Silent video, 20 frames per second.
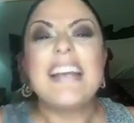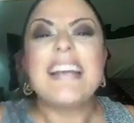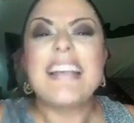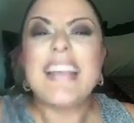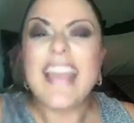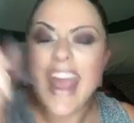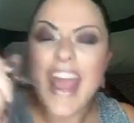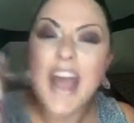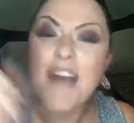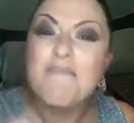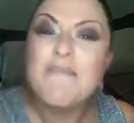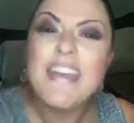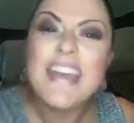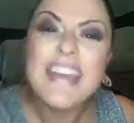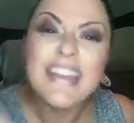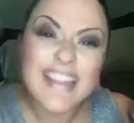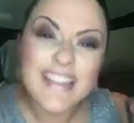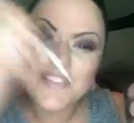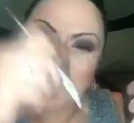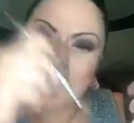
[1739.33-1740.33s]
Cami,
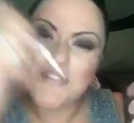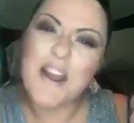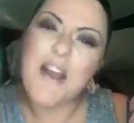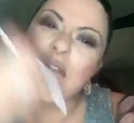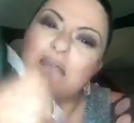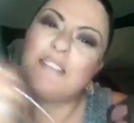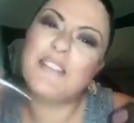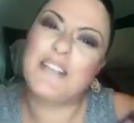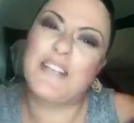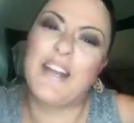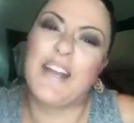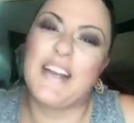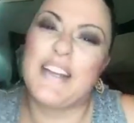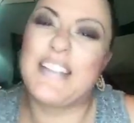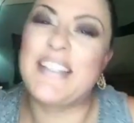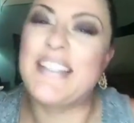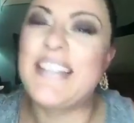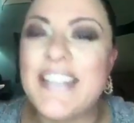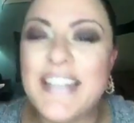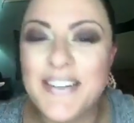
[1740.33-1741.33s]
that's what I was going
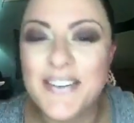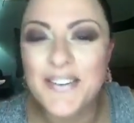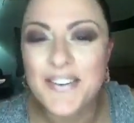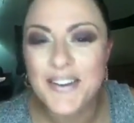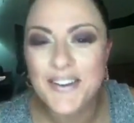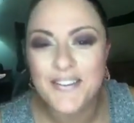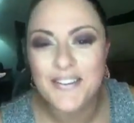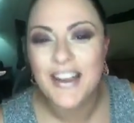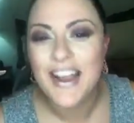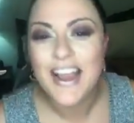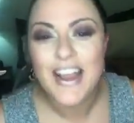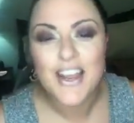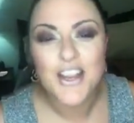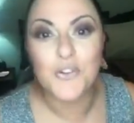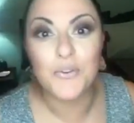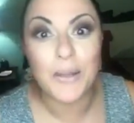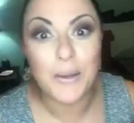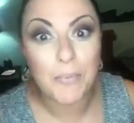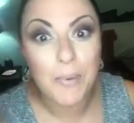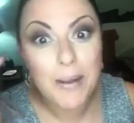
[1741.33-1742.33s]
to do.
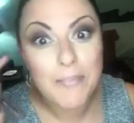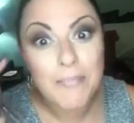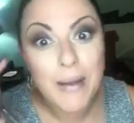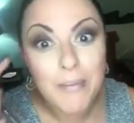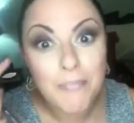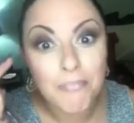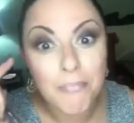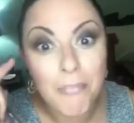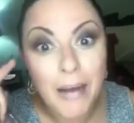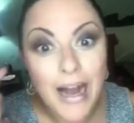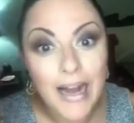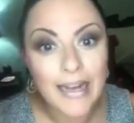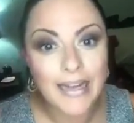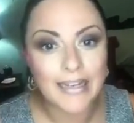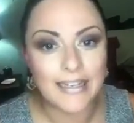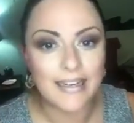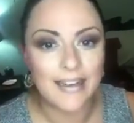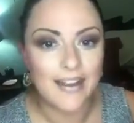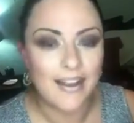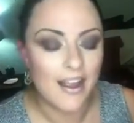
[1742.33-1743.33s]
You like read my mind.